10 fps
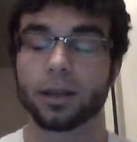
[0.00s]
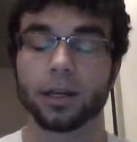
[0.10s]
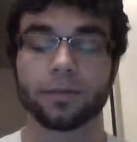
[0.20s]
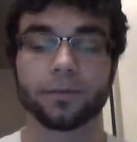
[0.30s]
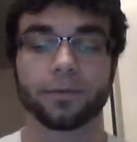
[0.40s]

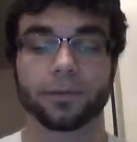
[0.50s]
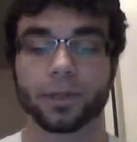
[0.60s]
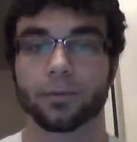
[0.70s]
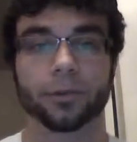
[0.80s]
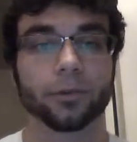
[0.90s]
If
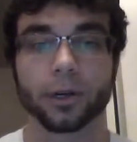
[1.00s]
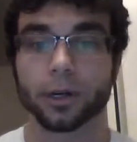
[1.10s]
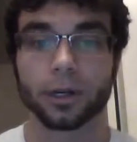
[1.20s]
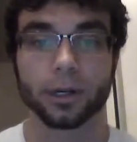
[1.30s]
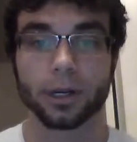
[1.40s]
someone
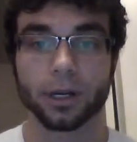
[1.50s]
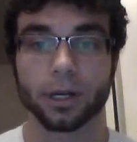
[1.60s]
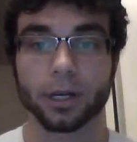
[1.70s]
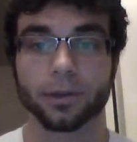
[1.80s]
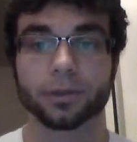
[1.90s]
were
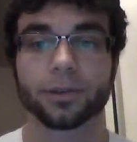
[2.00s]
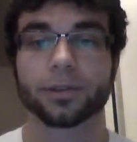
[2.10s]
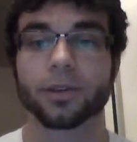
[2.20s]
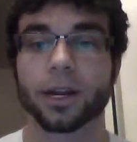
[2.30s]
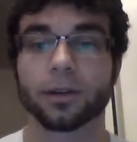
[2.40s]
unable to
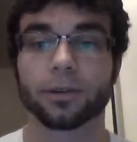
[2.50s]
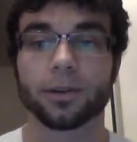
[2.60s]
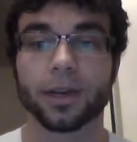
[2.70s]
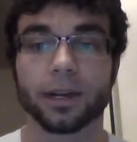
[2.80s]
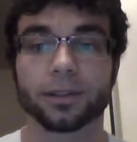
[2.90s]
stretch their ankle
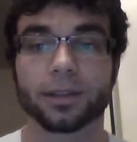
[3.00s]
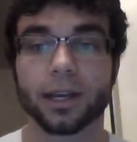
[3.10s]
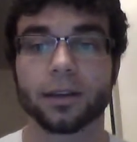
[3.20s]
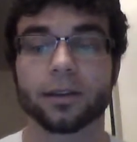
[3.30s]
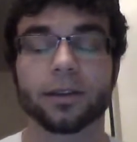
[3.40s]
to that
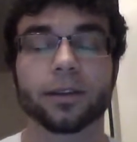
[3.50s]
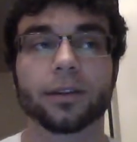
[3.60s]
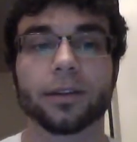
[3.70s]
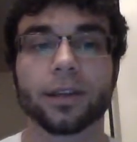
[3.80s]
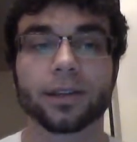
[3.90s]
extent,
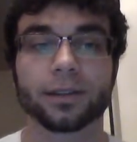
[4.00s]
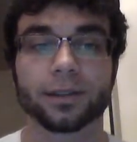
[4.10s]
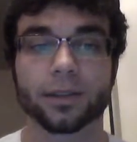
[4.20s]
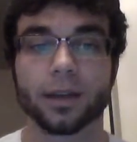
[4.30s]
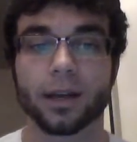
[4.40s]

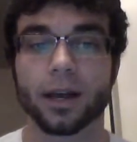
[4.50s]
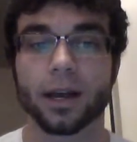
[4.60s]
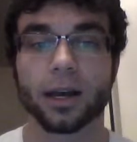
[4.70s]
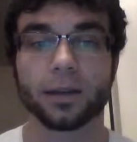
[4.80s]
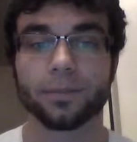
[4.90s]
this
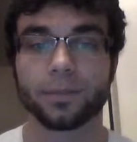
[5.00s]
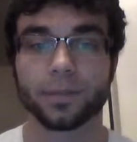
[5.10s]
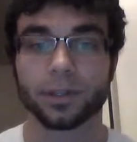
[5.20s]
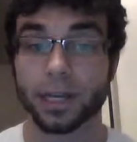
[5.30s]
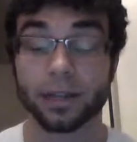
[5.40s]

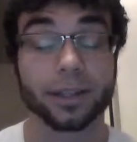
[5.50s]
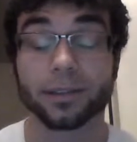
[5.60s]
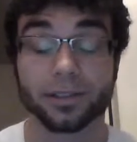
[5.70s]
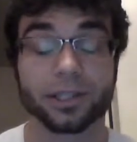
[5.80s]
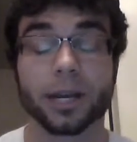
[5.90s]
that
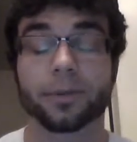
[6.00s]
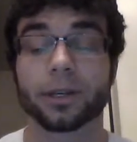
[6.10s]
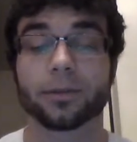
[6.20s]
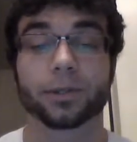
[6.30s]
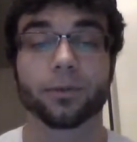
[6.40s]
this
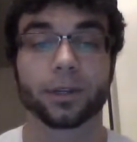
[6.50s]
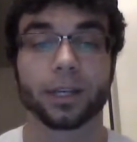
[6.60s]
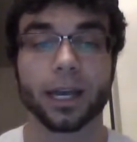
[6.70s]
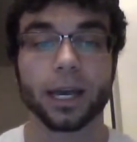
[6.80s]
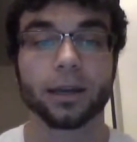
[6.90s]
Japanese woman
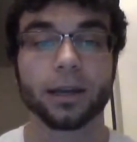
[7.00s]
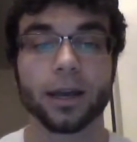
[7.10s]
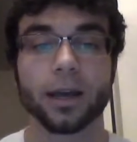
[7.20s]
can,